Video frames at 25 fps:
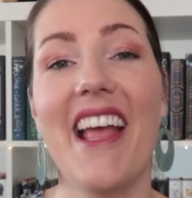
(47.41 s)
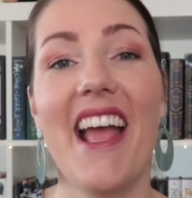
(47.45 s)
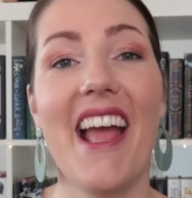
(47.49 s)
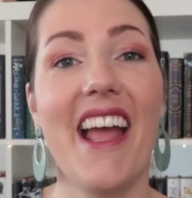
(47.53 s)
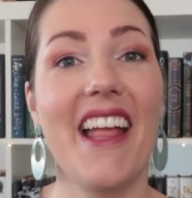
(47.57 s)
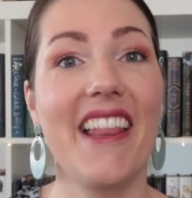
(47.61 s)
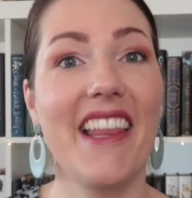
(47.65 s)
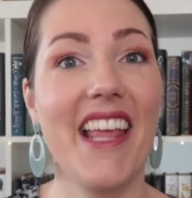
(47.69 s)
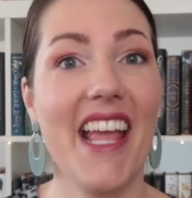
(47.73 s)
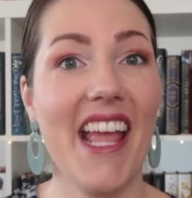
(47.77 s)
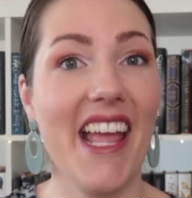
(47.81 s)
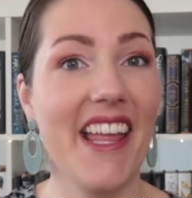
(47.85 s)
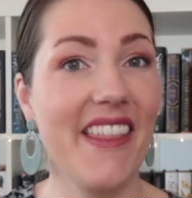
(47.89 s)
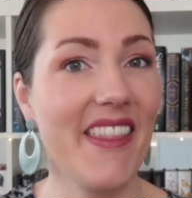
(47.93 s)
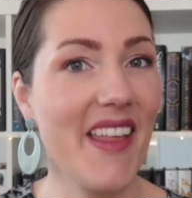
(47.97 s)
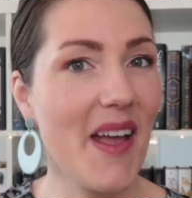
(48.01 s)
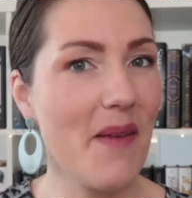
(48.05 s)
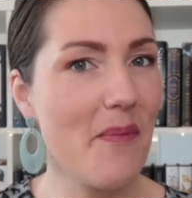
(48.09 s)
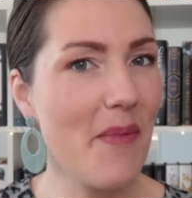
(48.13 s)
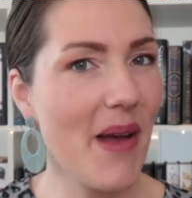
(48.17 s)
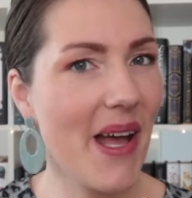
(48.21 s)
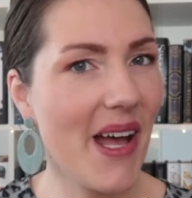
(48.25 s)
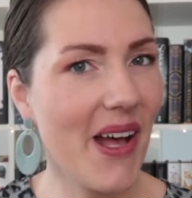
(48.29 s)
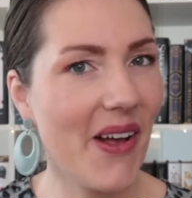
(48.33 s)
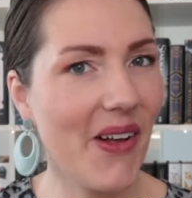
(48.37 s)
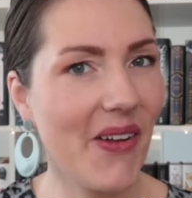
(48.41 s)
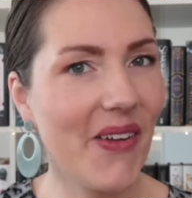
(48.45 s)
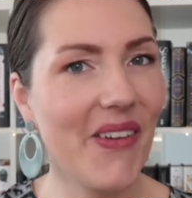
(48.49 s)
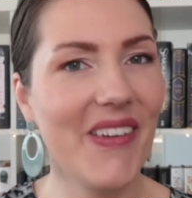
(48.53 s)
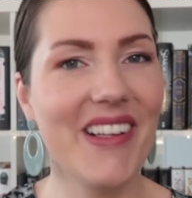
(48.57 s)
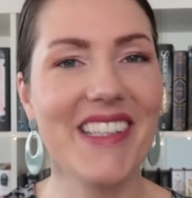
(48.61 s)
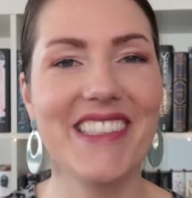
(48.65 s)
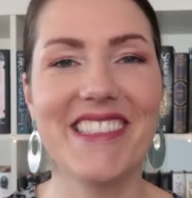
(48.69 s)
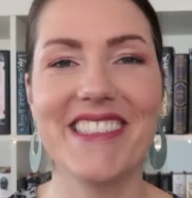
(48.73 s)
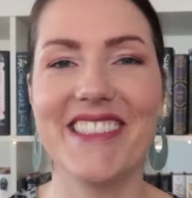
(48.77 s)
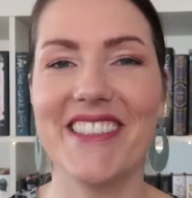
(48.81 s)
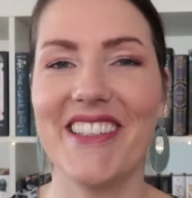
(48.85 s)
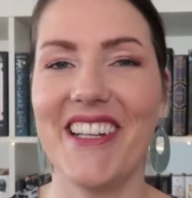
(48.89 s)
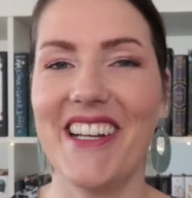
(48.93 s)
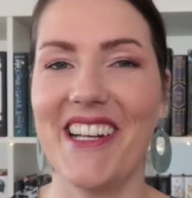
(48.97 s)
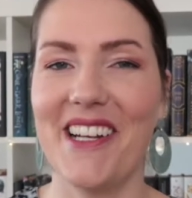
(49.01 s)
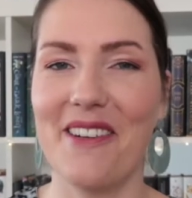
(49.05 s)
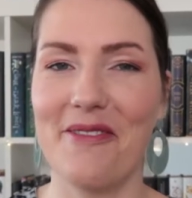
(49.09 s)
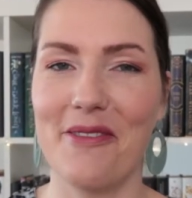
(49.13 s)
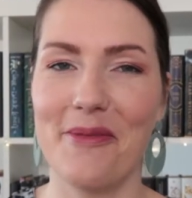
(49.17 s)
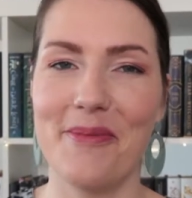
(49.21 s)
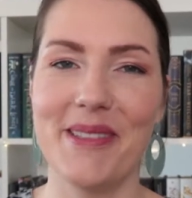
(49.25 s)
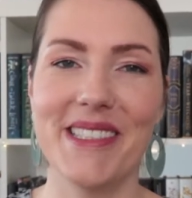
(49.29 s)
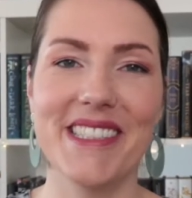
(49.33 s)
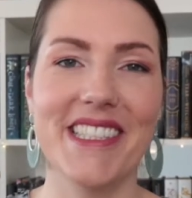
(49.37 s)
and hit that bell so you
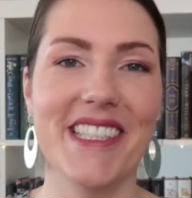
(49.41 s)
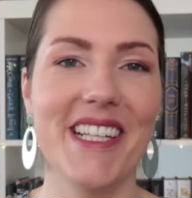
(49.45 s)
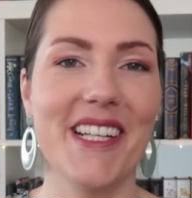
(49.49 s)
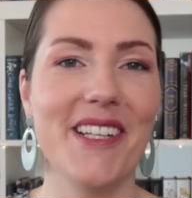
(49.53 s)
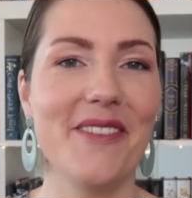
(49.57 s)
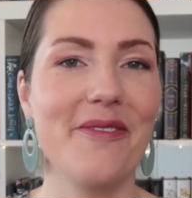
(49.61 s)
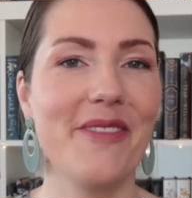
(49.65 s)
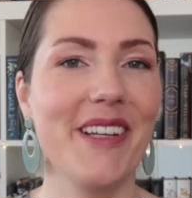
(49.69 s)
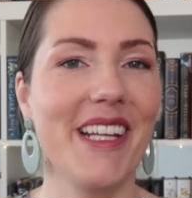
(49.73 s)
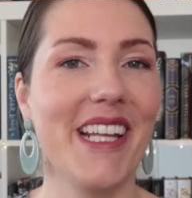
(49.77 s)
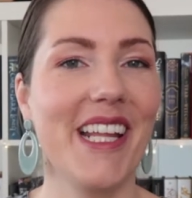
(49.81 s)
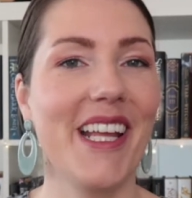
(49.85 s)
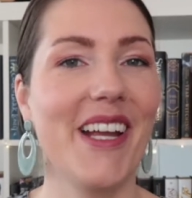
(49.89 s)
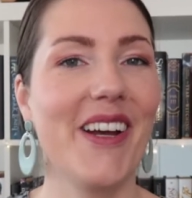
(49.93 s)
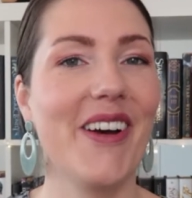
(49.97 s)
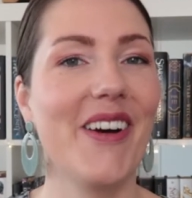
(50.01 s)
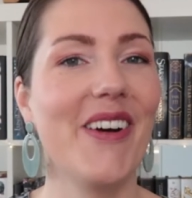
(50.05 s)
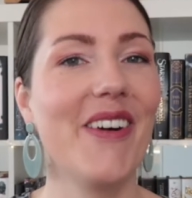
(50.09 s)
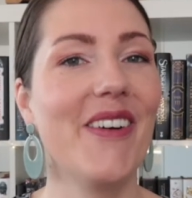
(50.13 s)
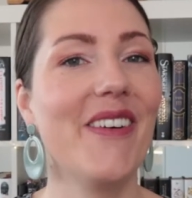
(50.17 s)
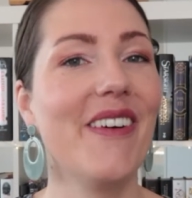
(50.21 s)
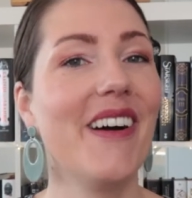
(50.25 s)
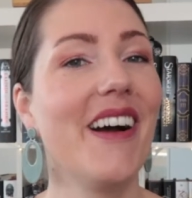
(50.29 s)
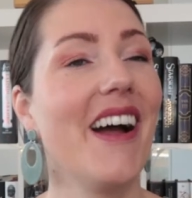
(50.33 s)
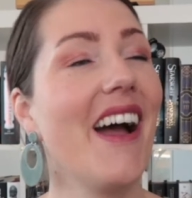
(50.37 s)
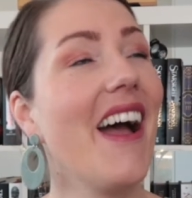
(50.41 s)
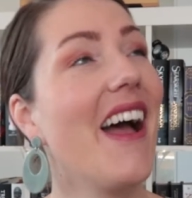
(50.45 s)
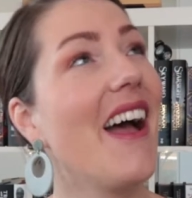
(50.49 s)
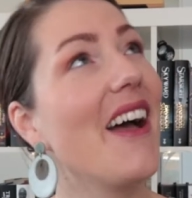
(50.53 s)
never miss another video